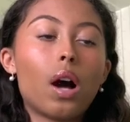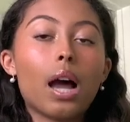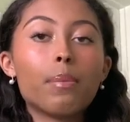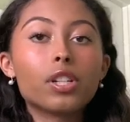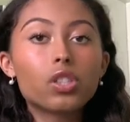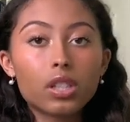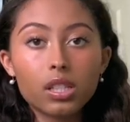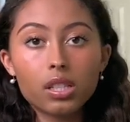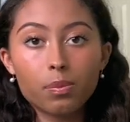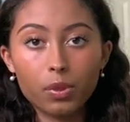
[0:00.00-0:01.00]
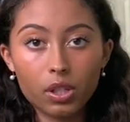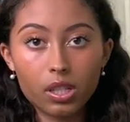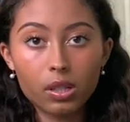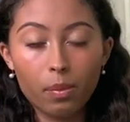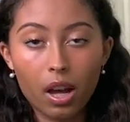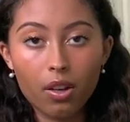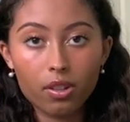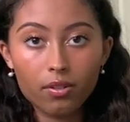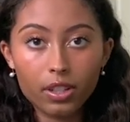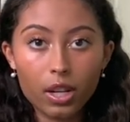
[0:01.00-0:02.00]
I mentioned these books in my other
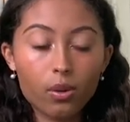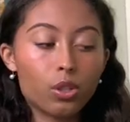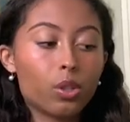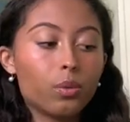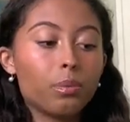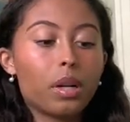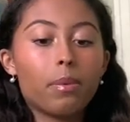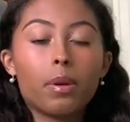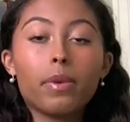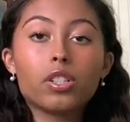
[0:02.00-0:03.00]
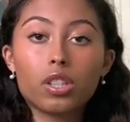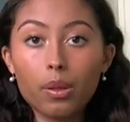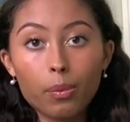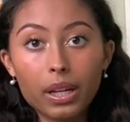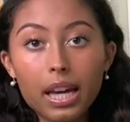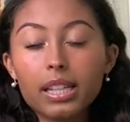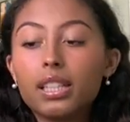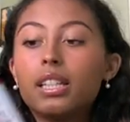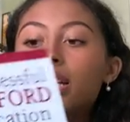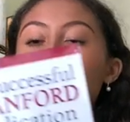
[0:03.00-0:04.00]
video too, but I'm going to mention them again.
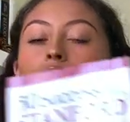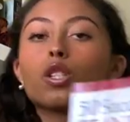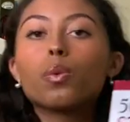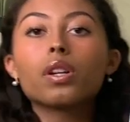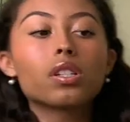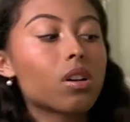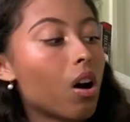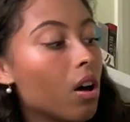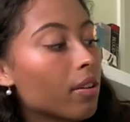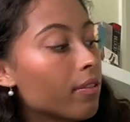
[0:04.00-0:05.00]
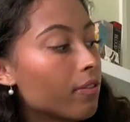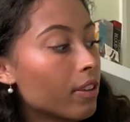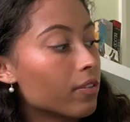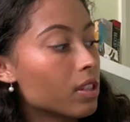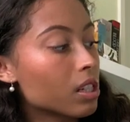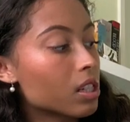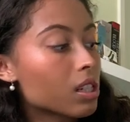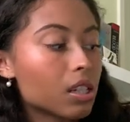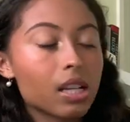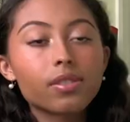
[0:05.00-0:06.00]
This one is called 50
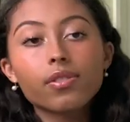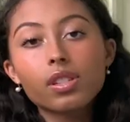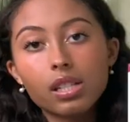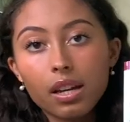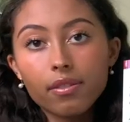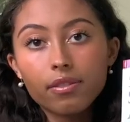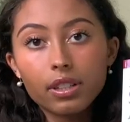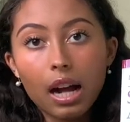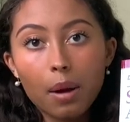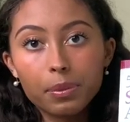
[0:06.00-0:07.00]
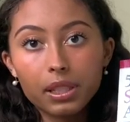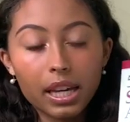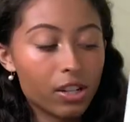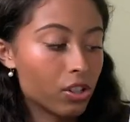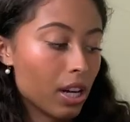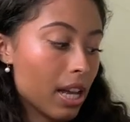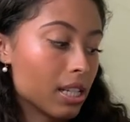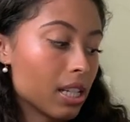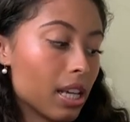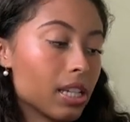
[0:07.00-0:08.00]
Successful Stanford Application
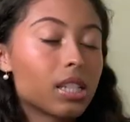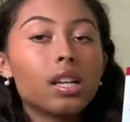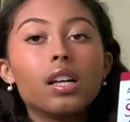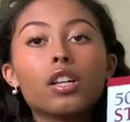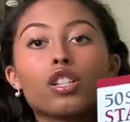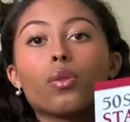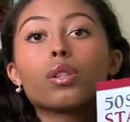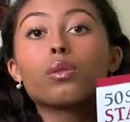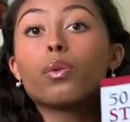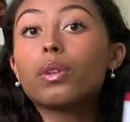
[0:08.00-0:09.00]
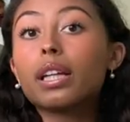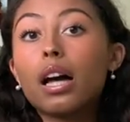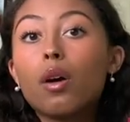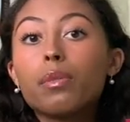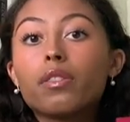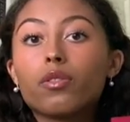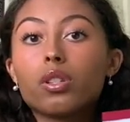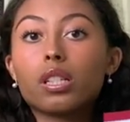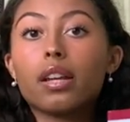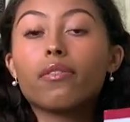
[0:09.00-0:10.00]
Essays. So this one really helped me for
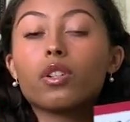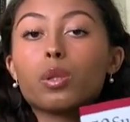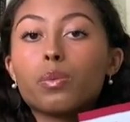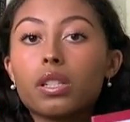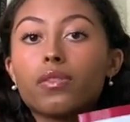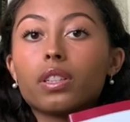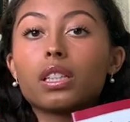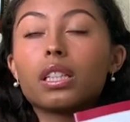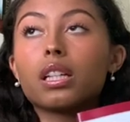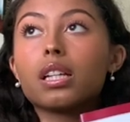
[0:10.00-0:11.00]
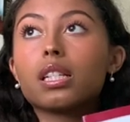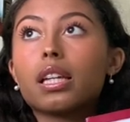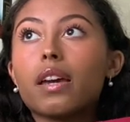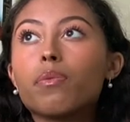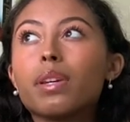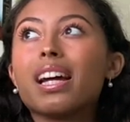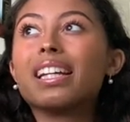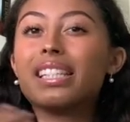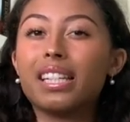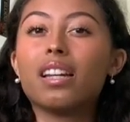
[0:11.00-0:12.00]
Stanford specifically because it gave me an
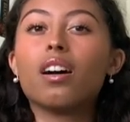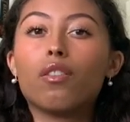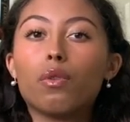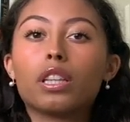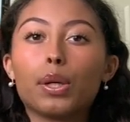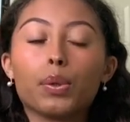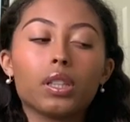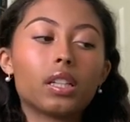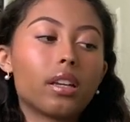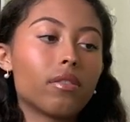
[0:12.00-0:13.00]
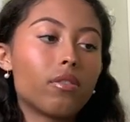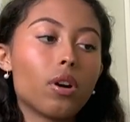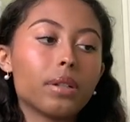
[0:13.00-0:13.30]
idea of what they were looking for.